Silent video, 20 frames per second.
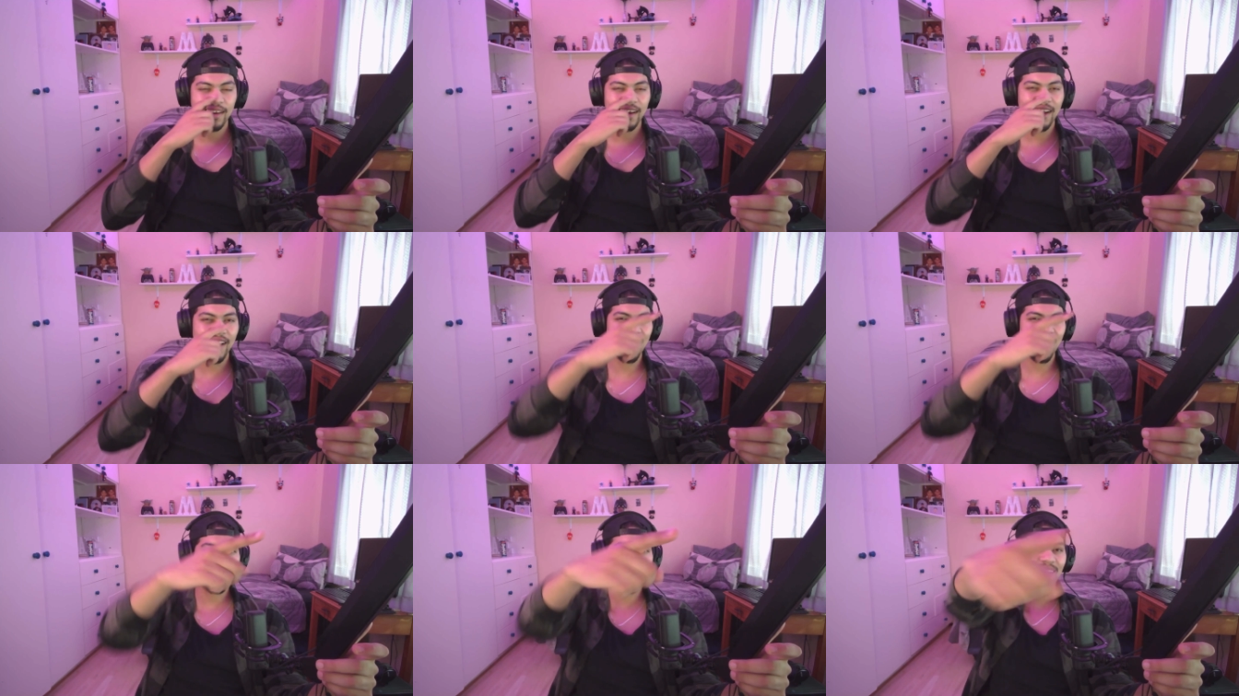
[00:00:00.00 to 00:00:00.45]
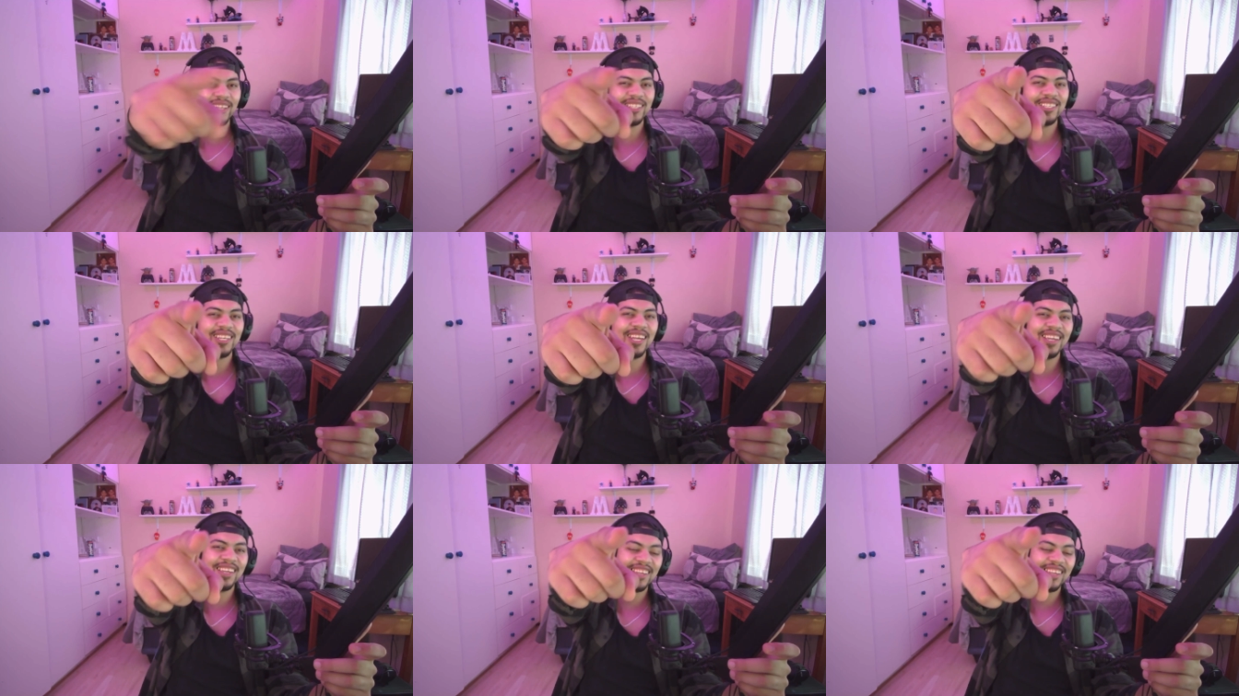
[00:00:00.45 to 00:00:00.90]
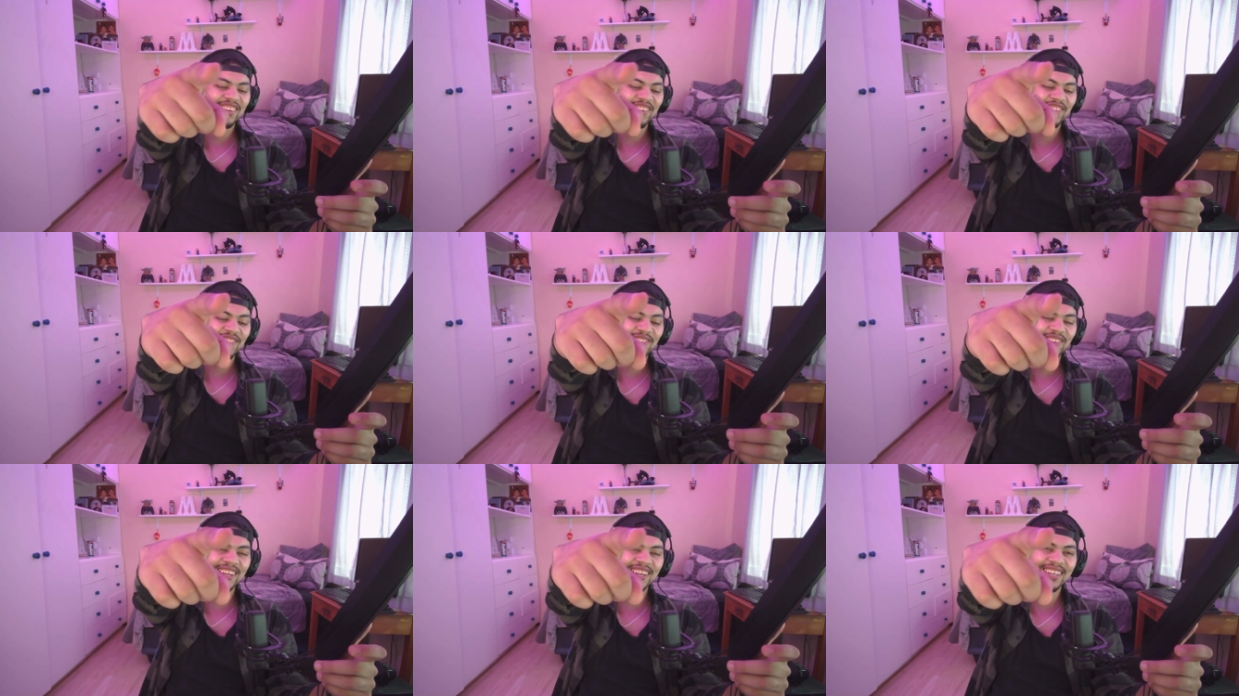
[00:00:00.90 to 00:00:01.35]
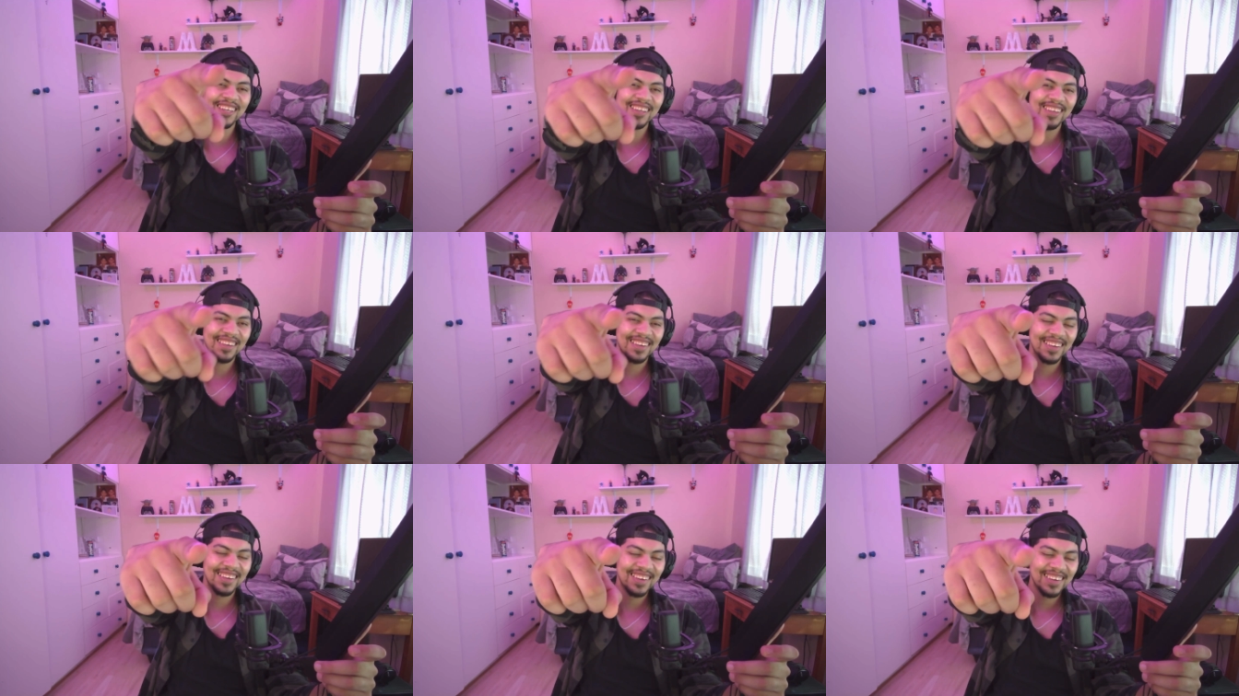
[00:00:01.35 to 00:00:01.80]
I'm watching you.
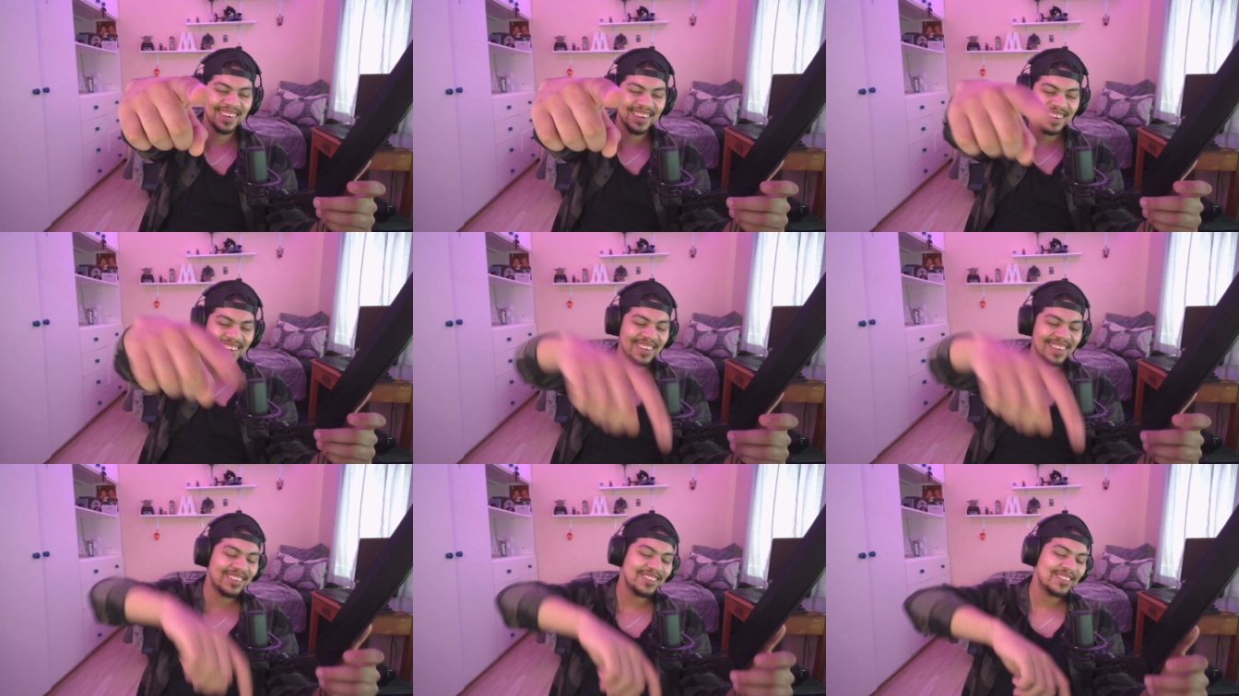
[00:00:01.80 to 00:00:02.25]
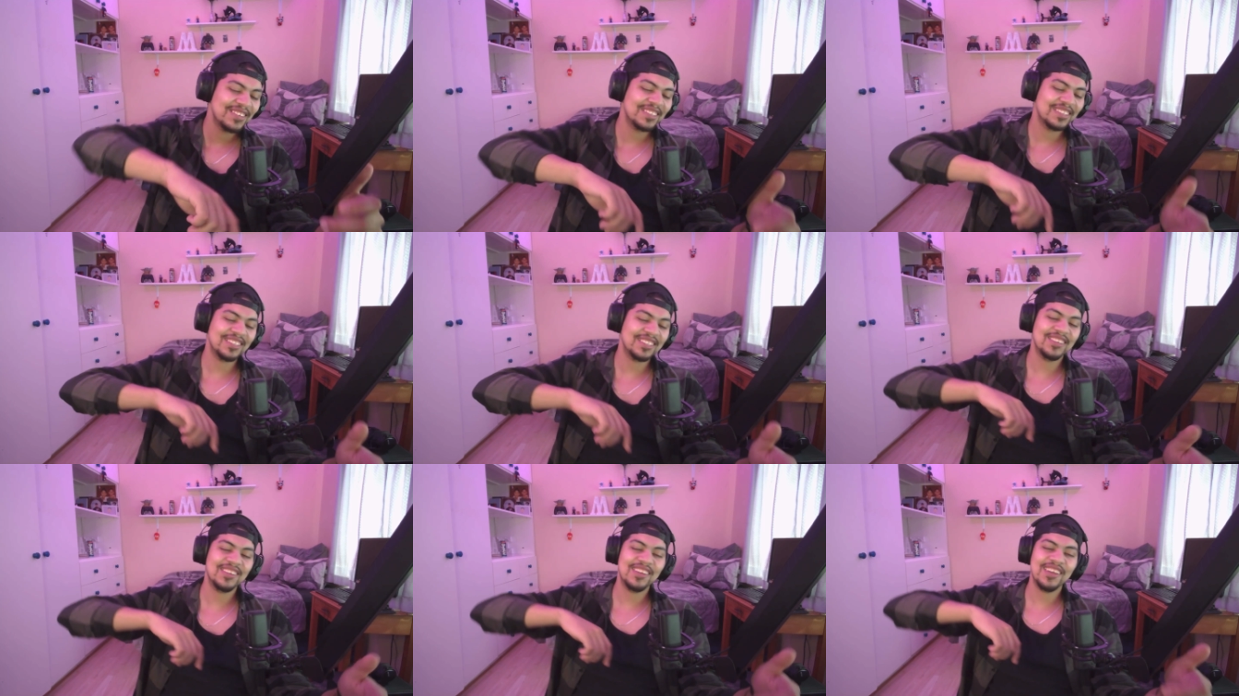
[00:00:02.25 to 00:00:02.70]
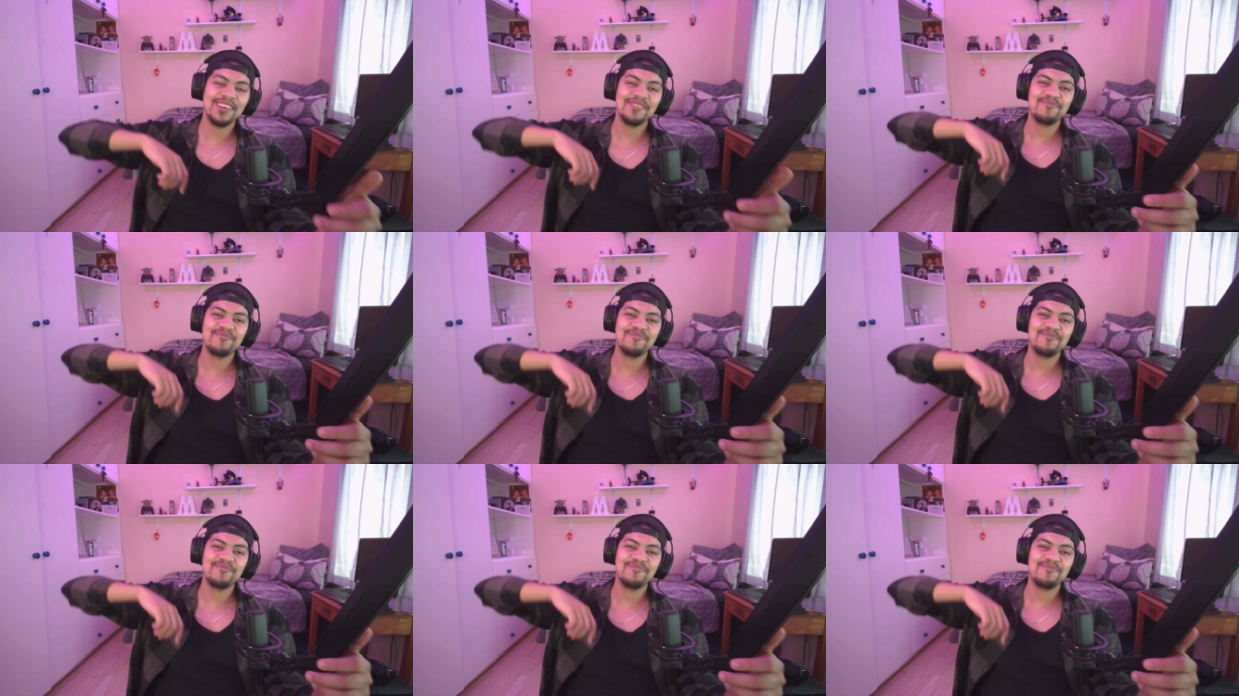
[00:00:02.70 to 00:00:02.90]
So yeah,